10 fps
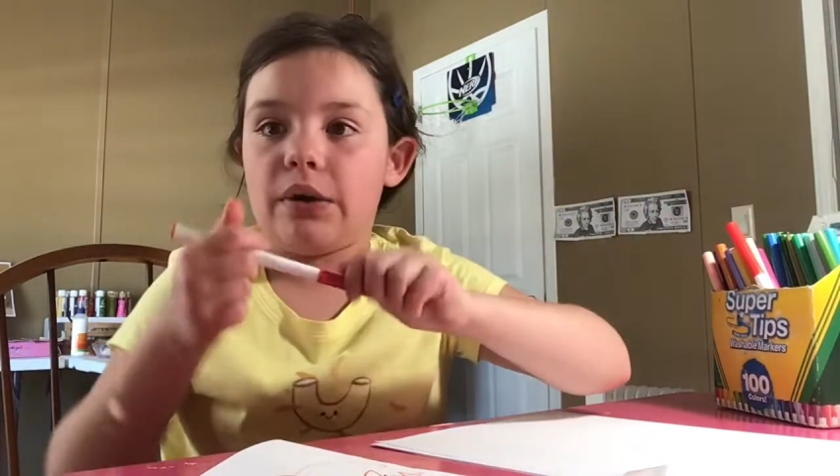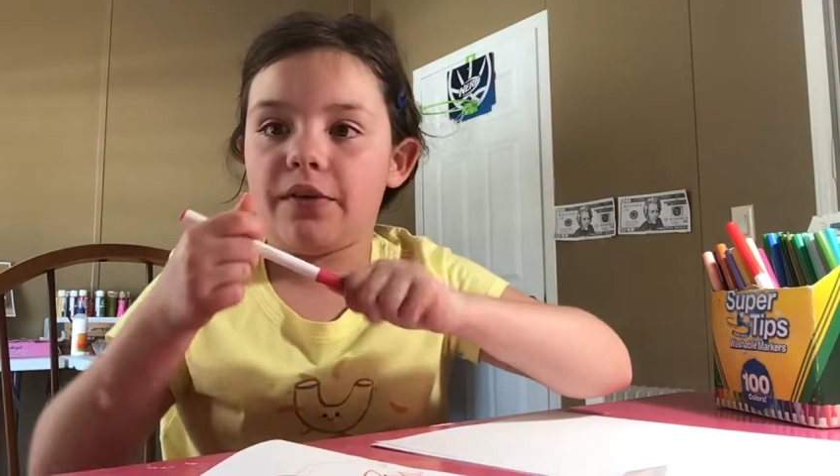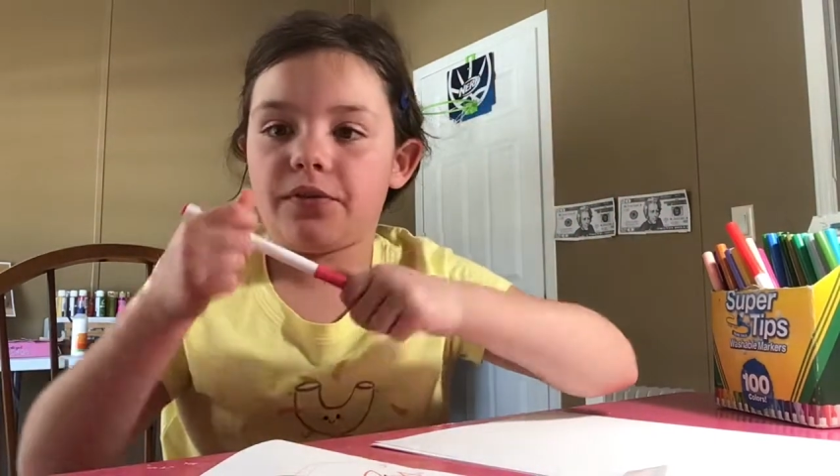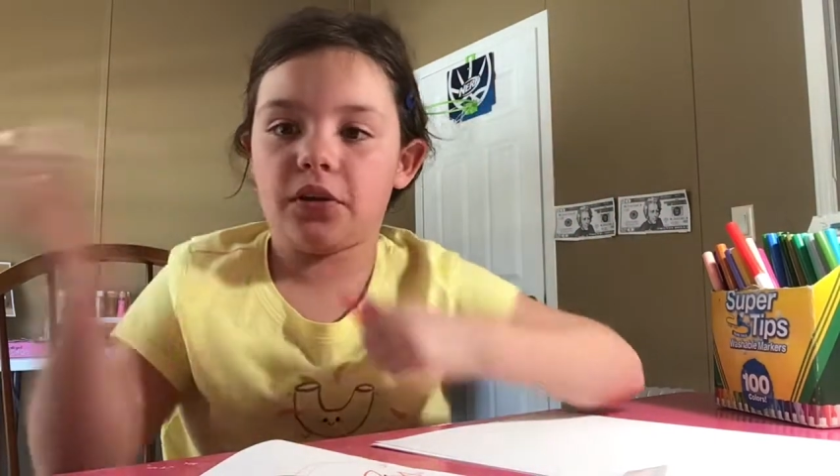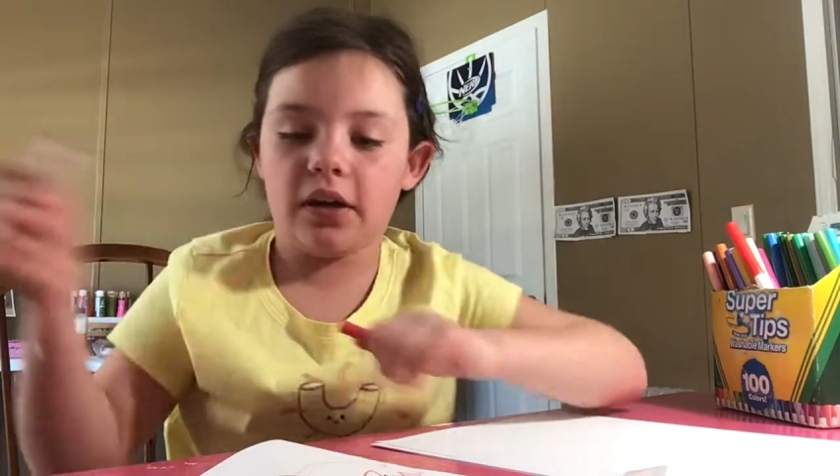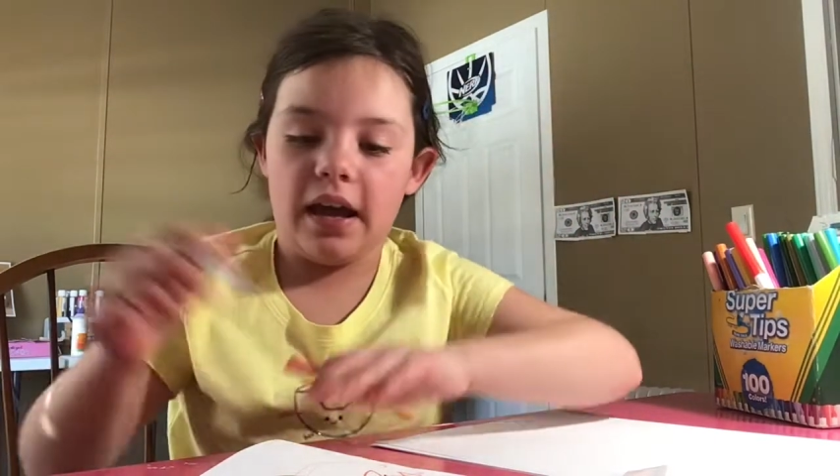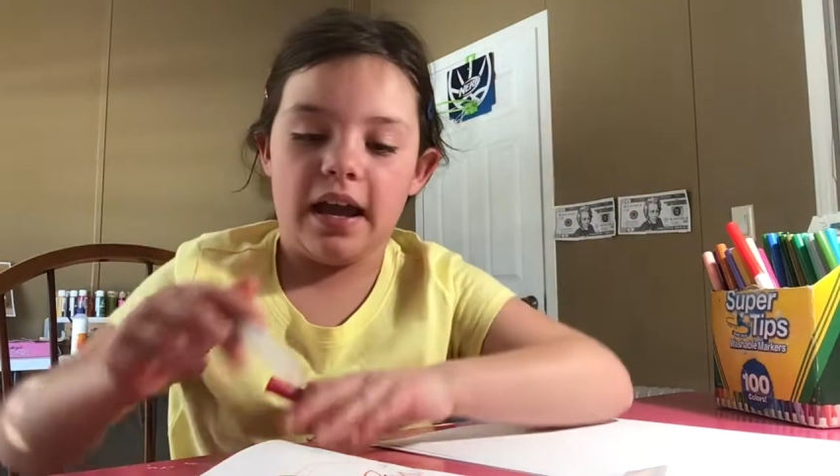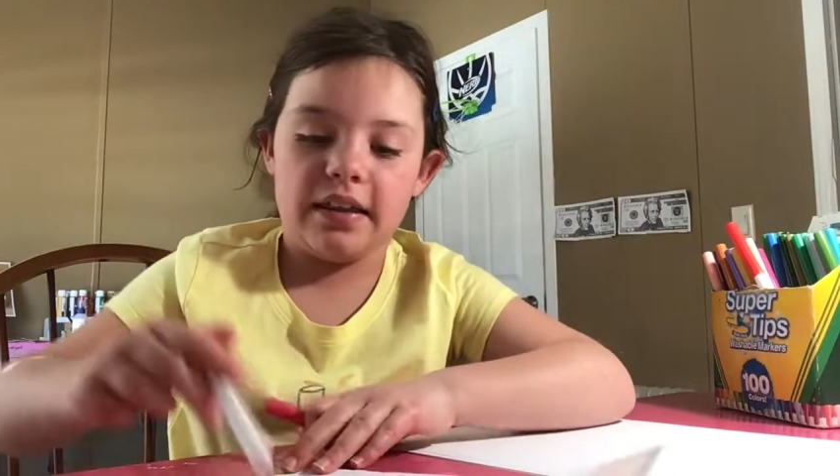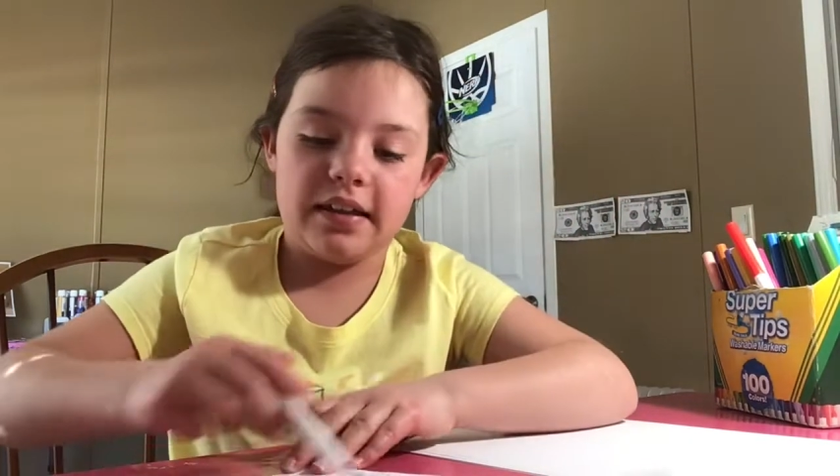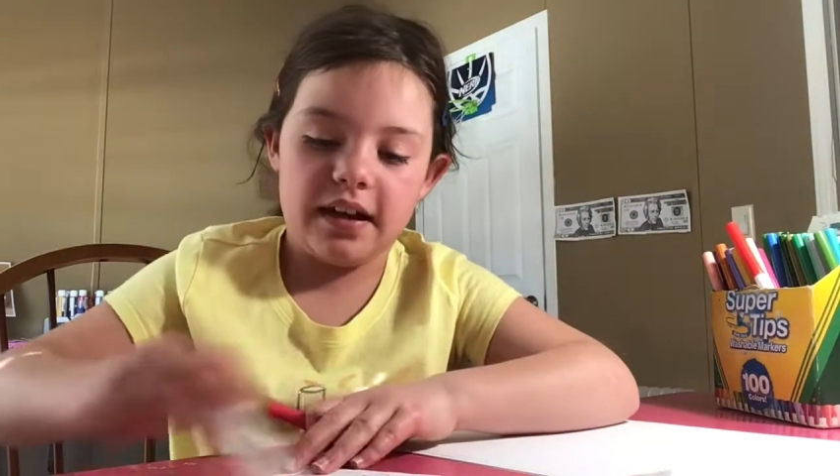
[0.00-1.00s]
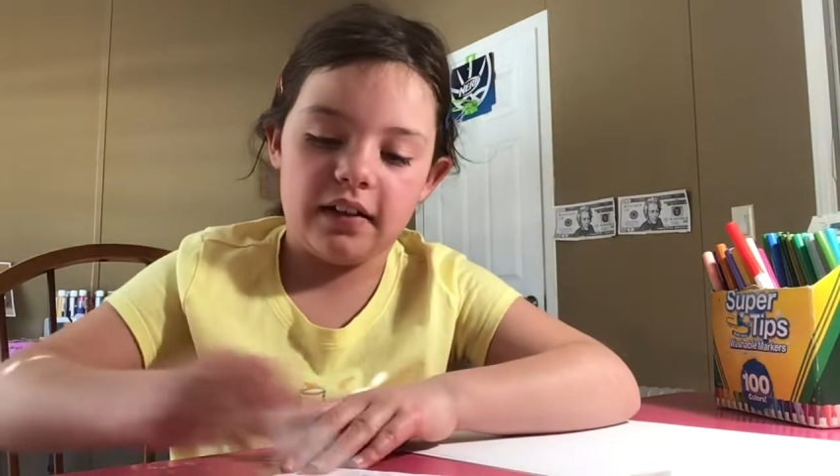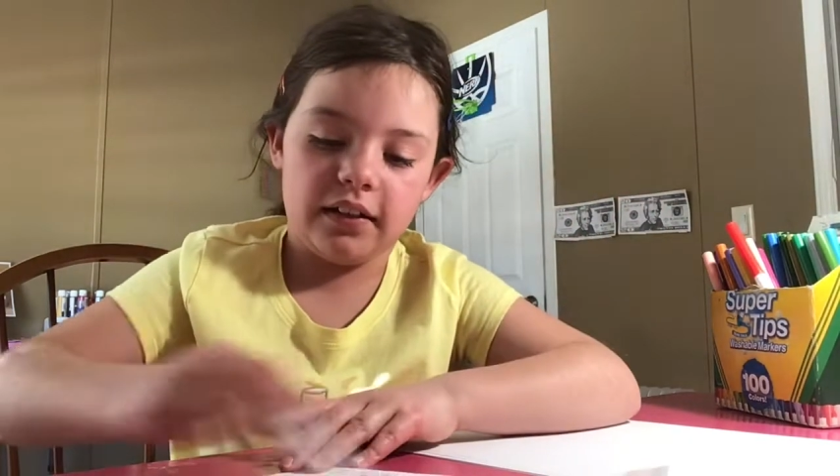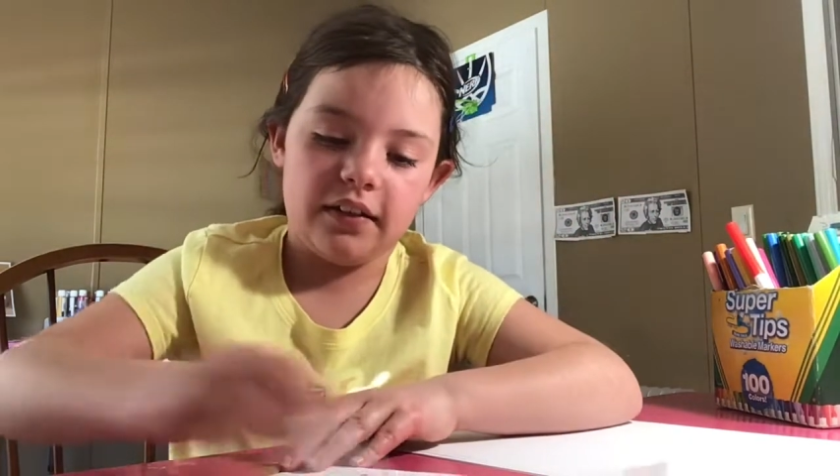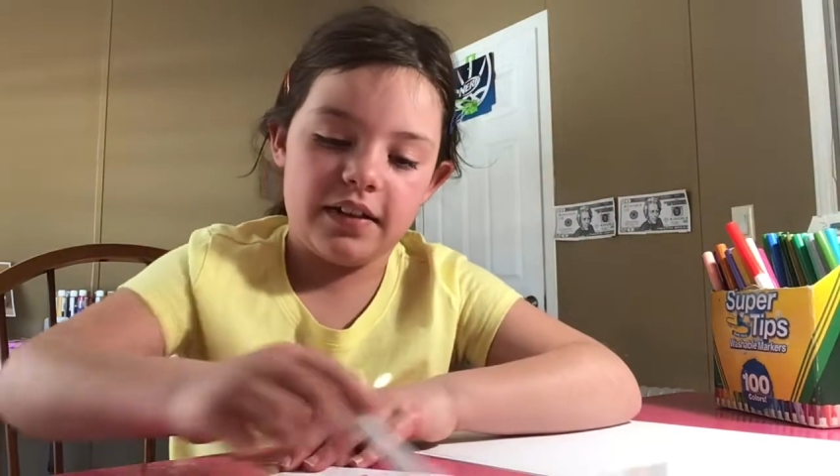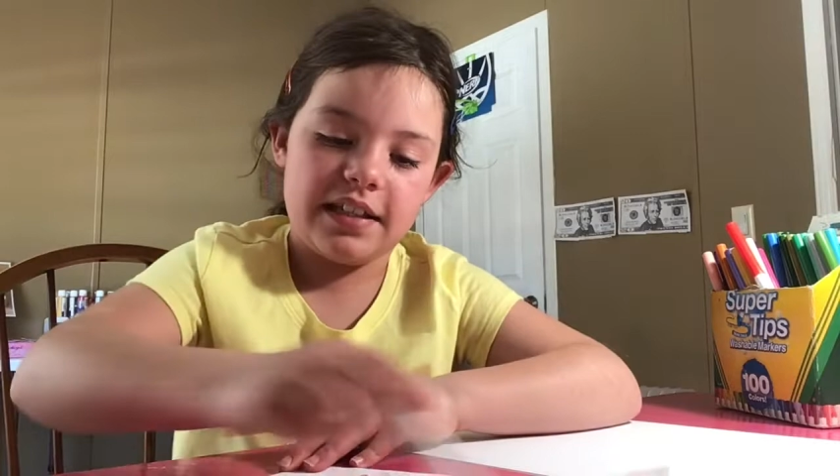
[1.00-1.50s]
I forgot to add the color
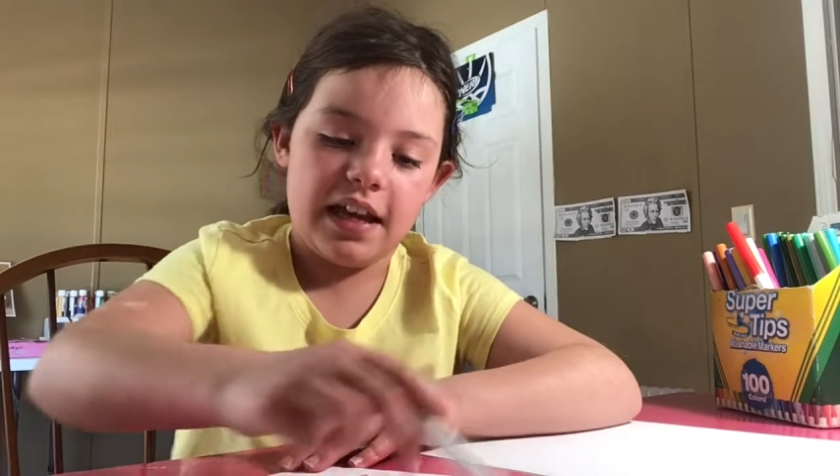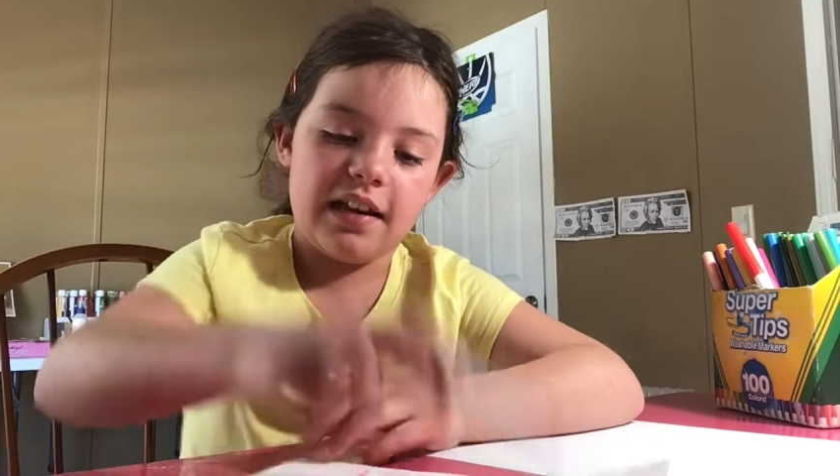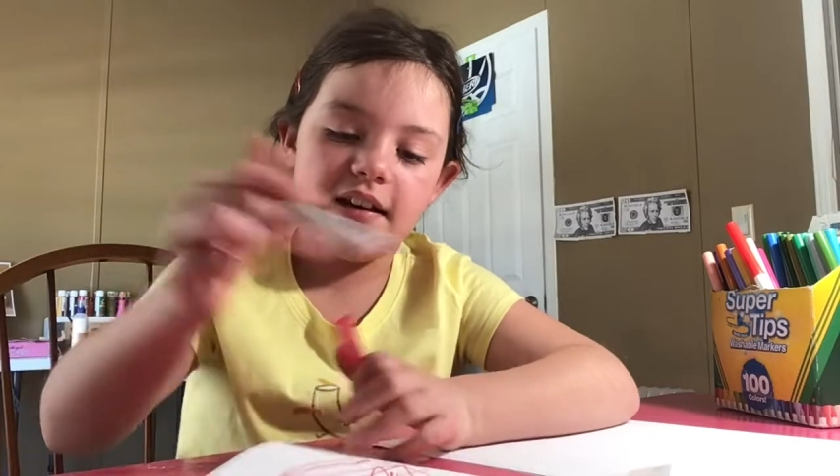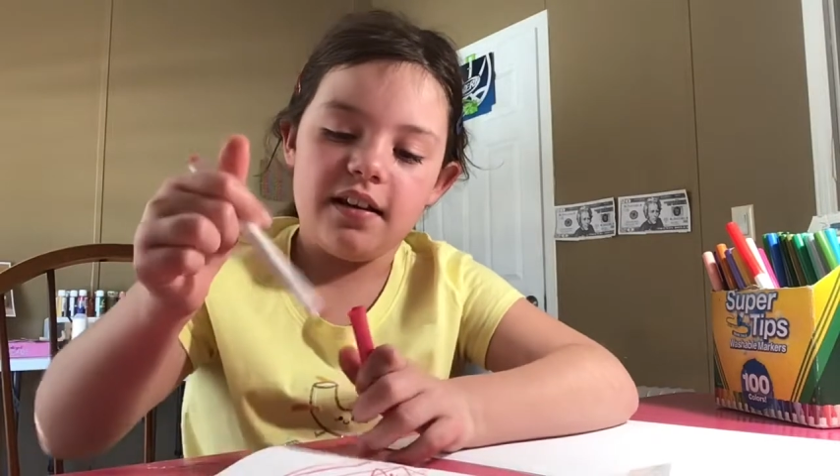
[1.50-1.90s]
on this side.